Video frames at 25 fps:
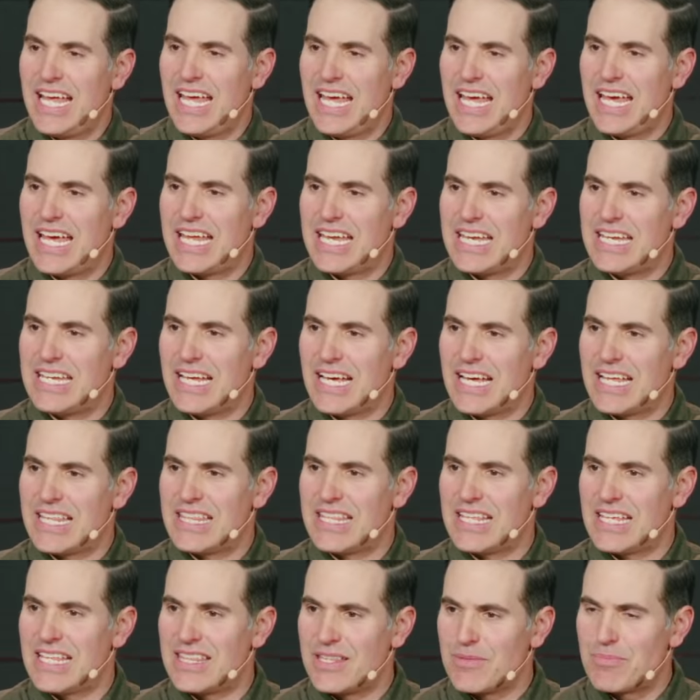And uh,
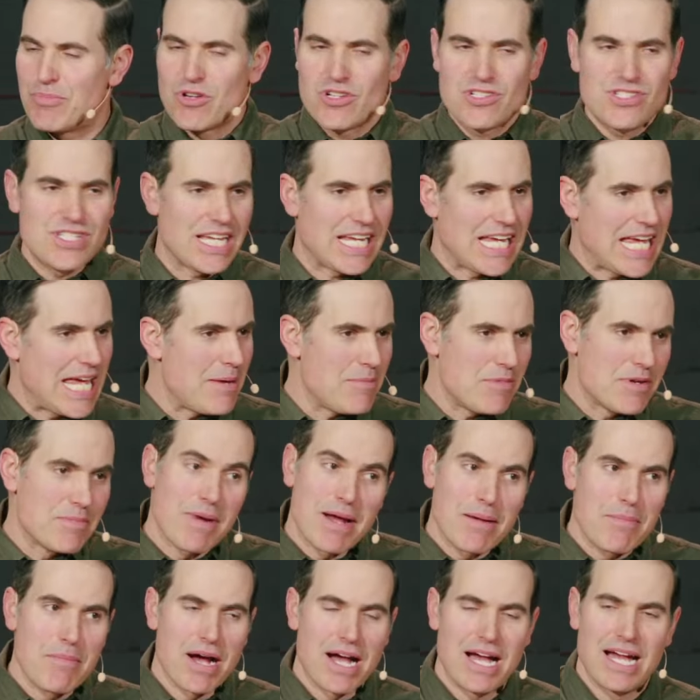the, the person that came to
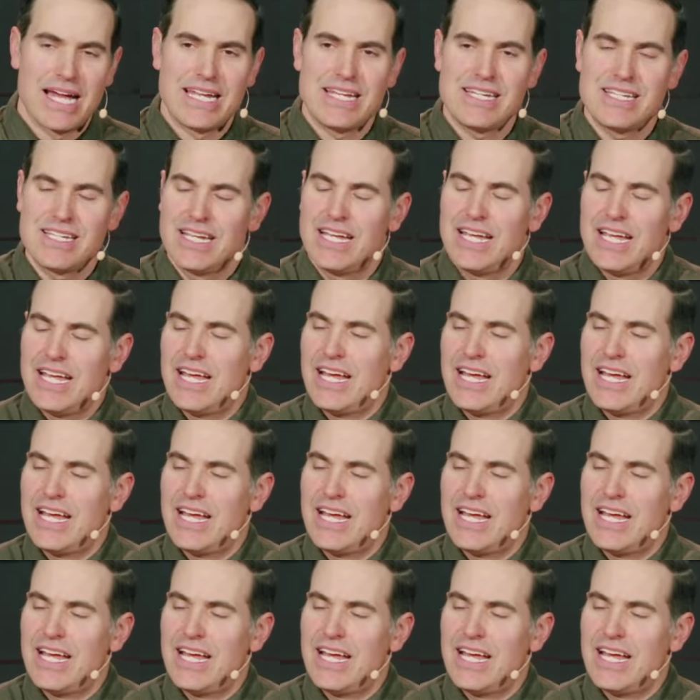my mind